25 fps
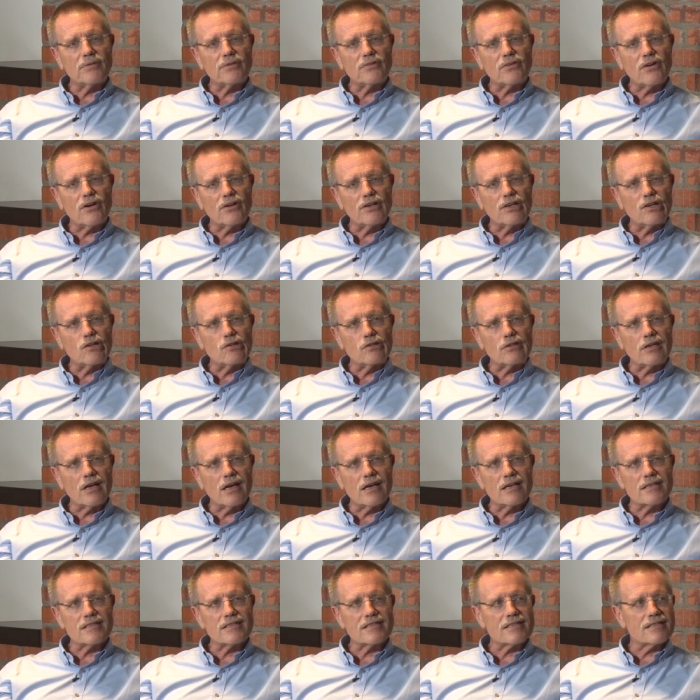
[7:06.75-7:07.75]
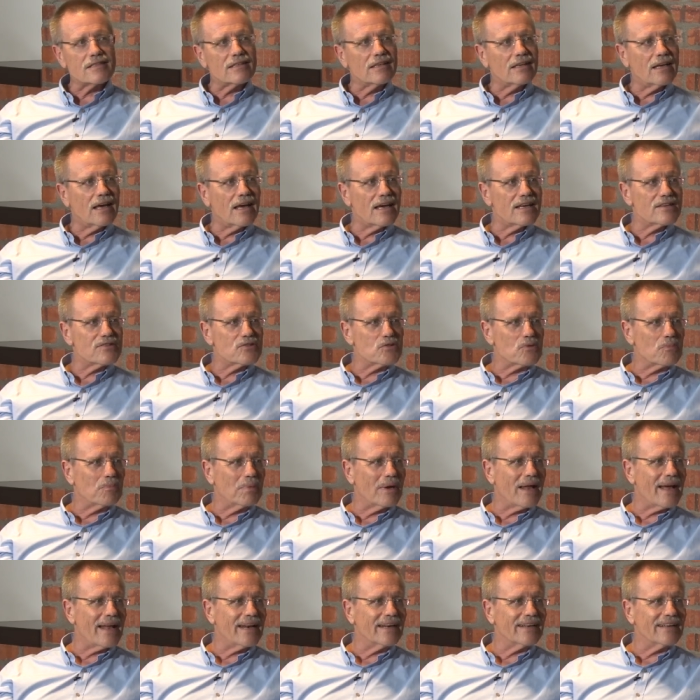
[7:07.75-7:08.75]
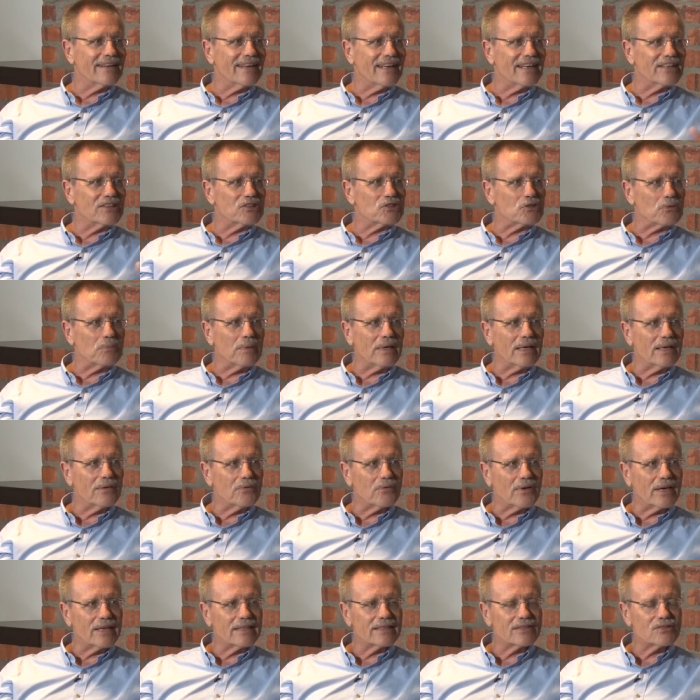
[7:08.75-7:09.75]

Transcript: turn out as you plan it to be, right?